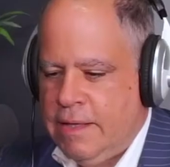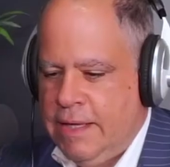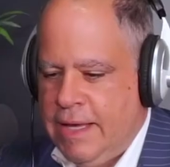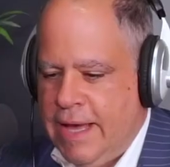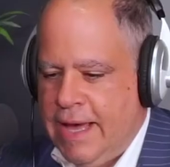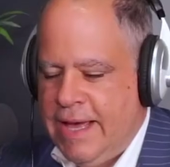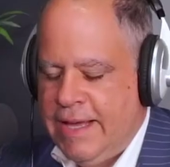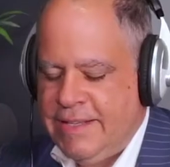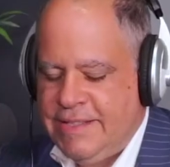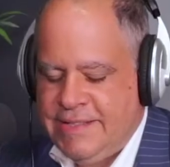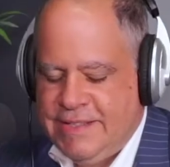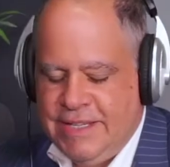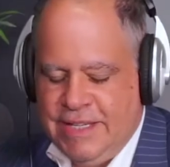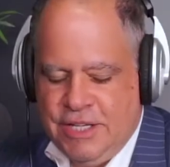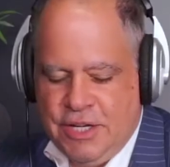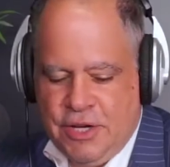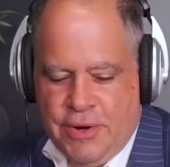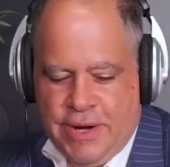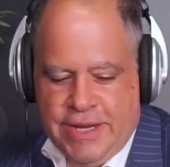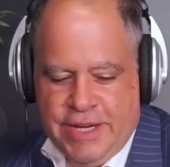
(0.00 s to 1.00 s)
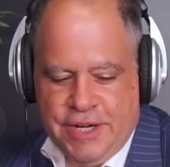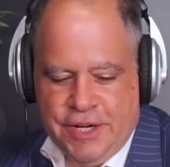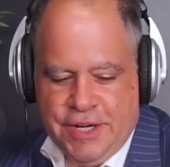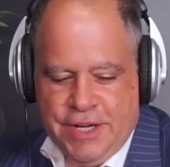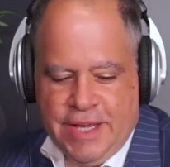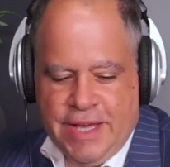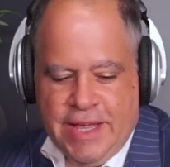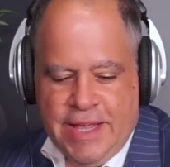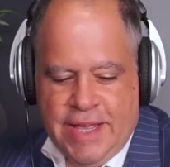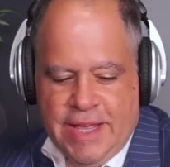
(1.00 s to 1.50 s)
Yeah, I see. No, I hear
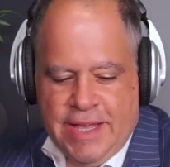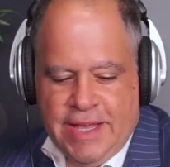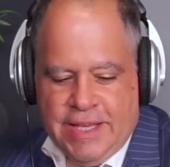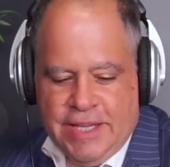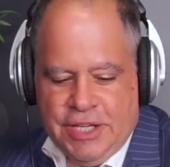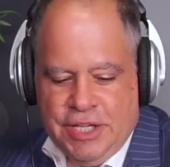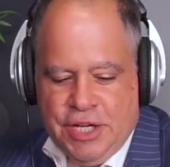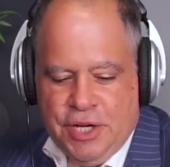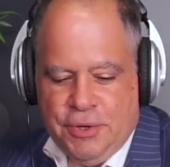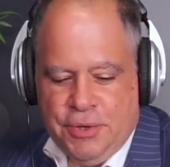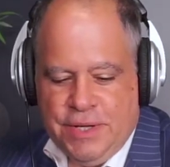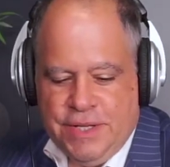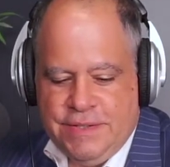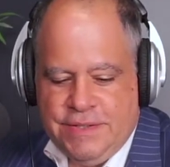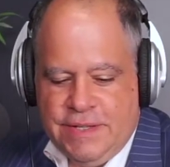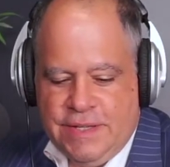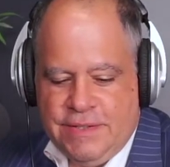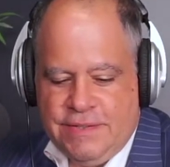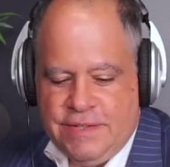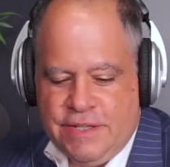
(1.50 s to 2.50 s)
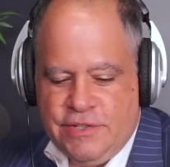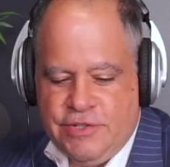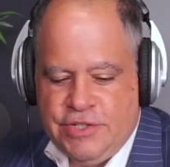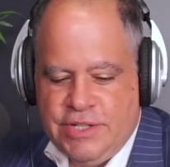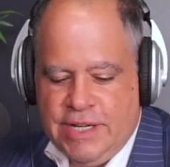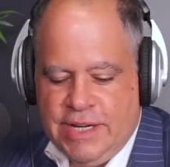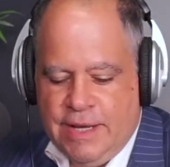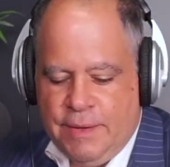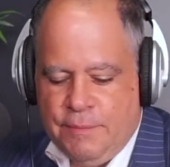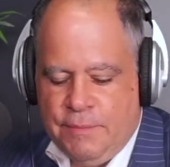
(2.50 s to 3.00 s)
you. You know, it's
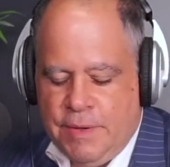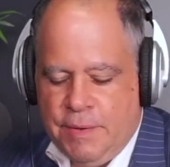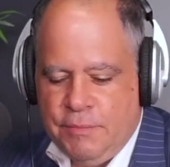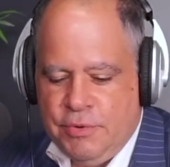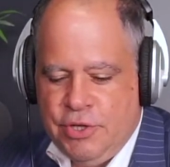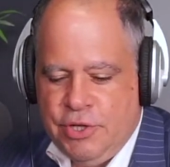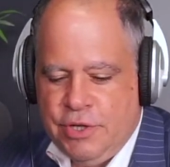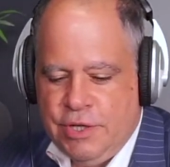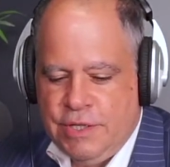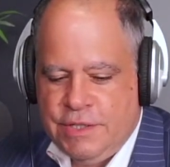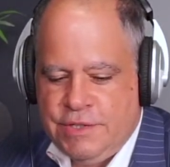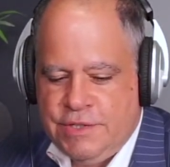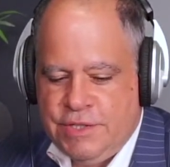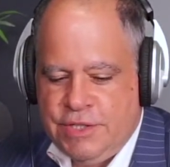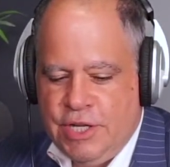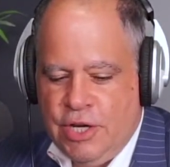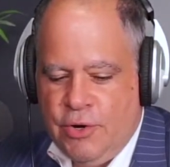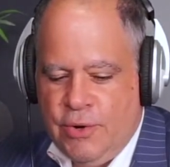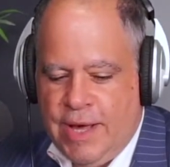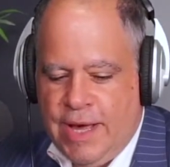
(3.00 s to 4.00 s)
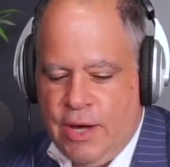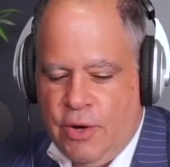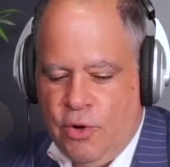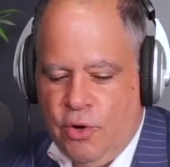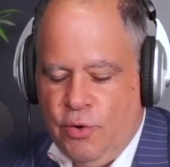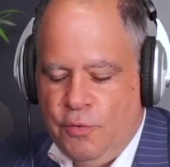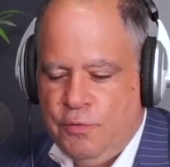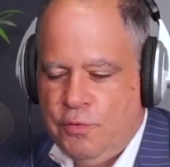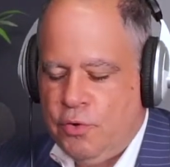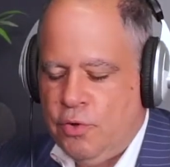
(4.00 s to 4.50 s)
interesting. I'm curious to know how
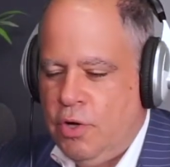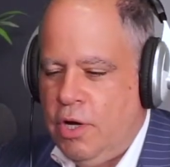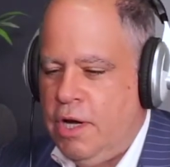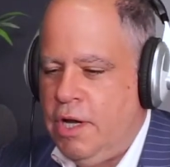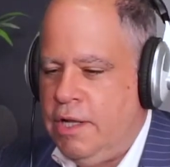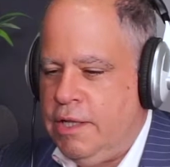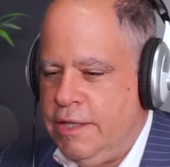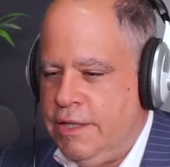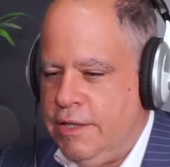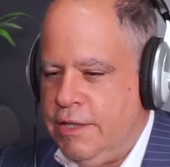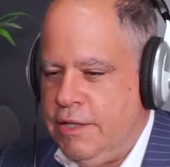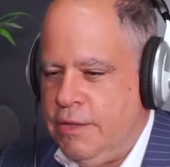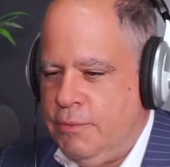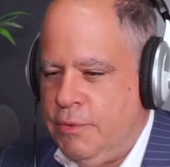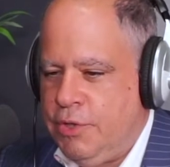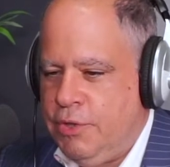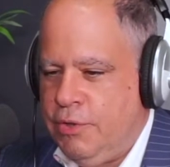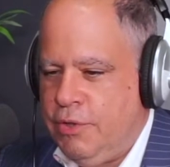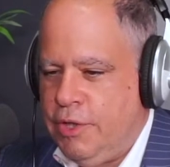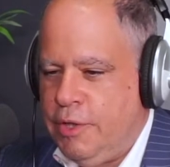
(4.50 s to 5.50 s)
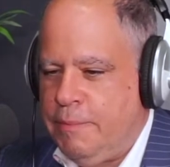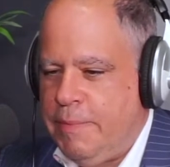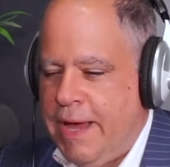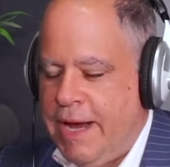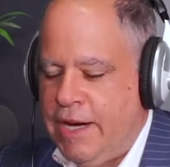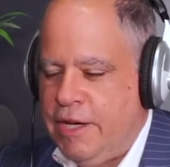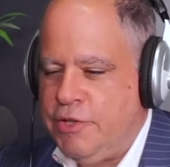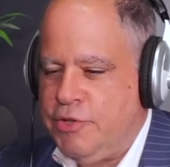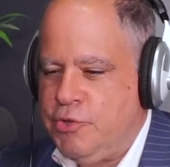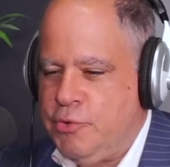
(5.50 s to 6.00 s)
overall, and when you look
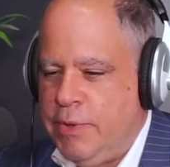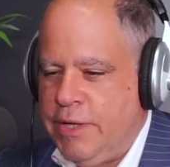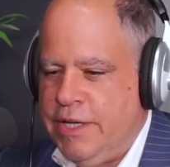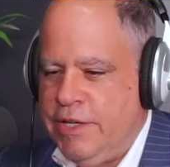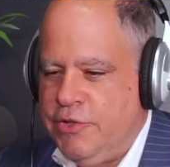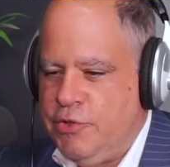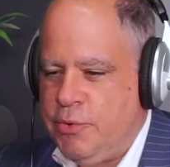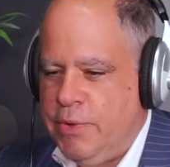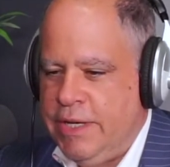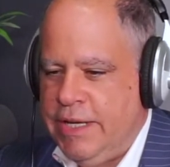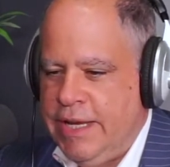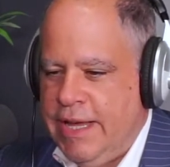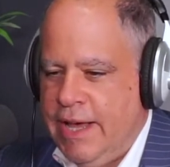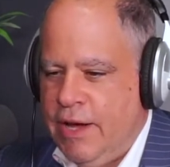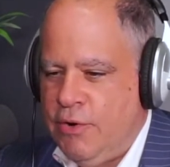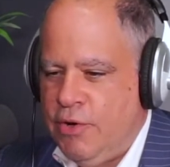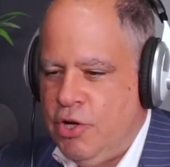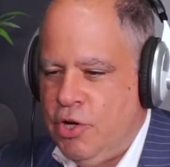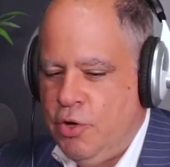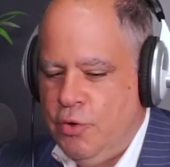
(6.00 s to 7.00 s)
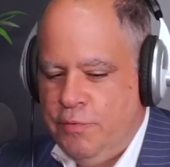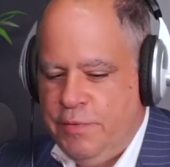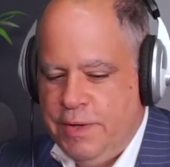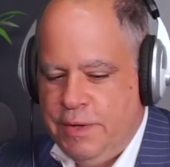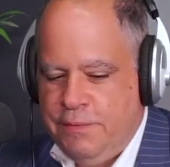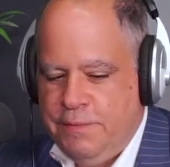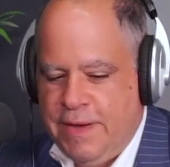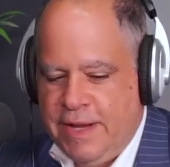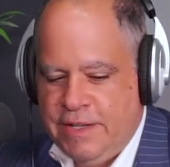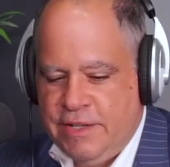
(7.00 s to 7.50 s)
back on 2020, how COVID
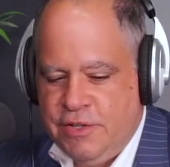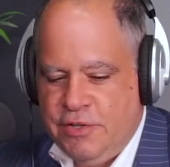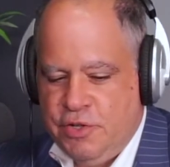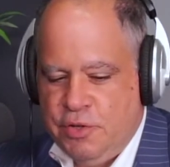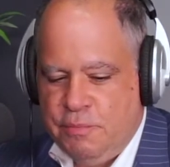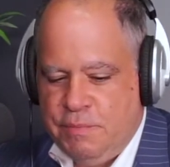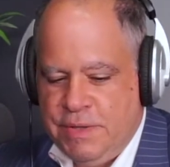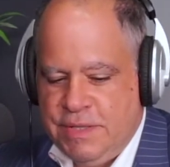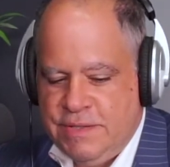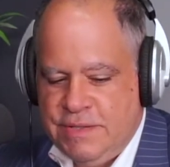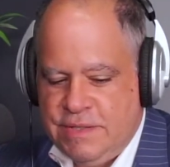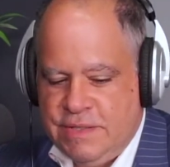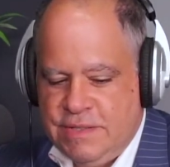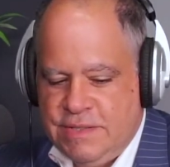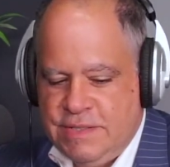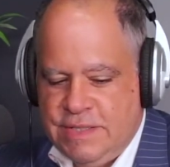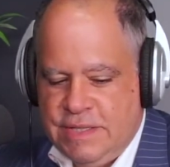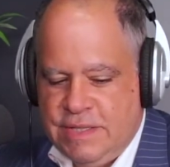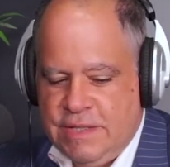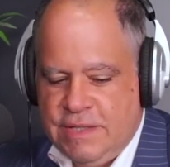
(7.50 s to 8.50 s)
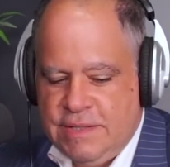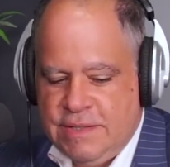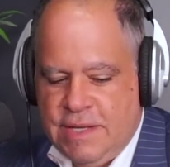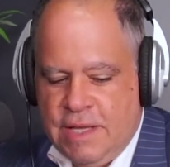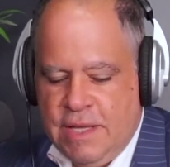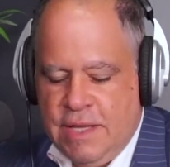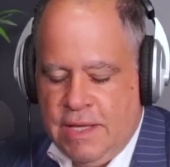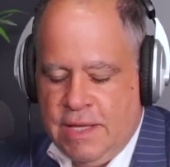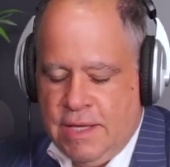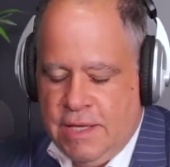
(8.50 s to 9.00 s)
affected your business,
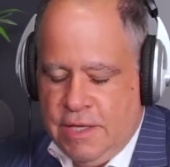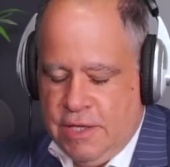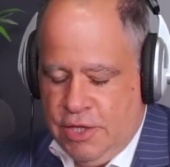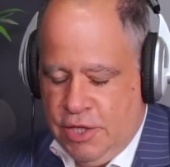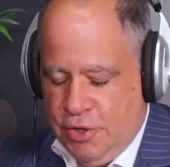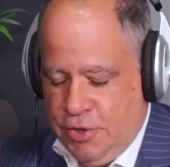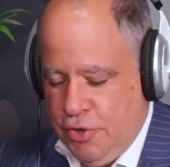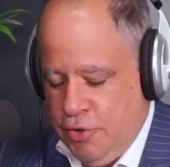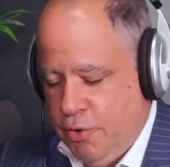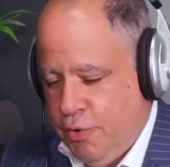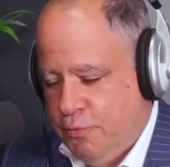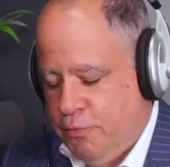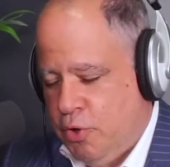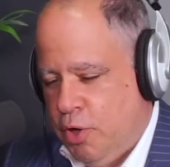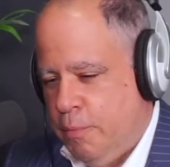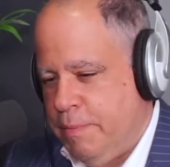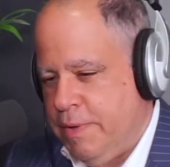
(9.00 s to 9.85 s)
your overall